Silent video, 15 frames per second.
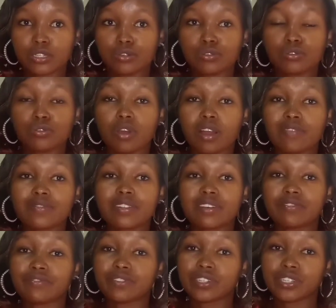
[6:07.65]
So you have
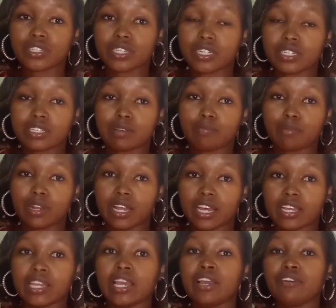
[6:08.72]
sufficient
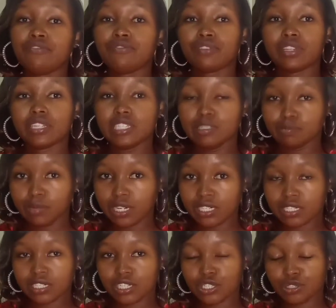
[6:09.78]
supply for the demand
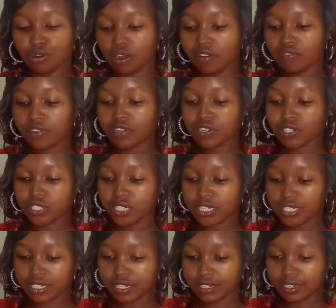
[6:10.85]
that you have
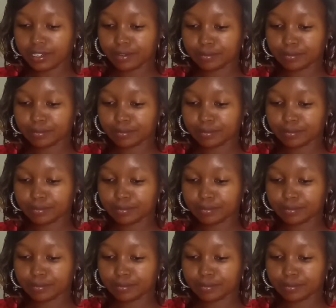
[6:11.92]
created.